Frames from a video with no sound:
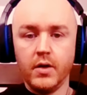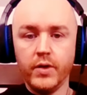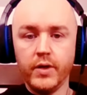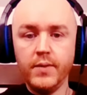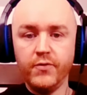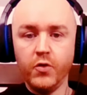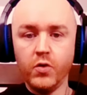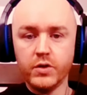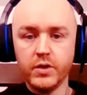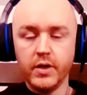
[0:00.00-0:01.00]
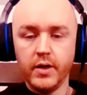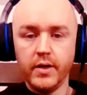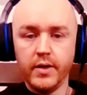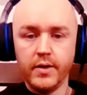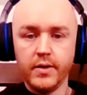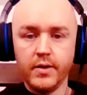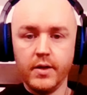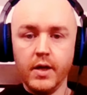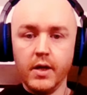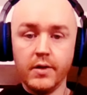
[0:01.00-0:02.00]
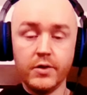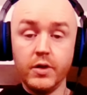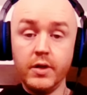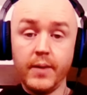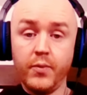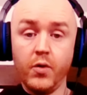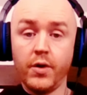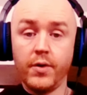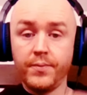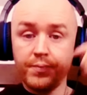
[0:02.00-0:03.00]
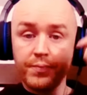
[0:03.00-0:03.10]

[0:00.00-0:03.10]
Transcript: We keep focusing on it. Because in that book,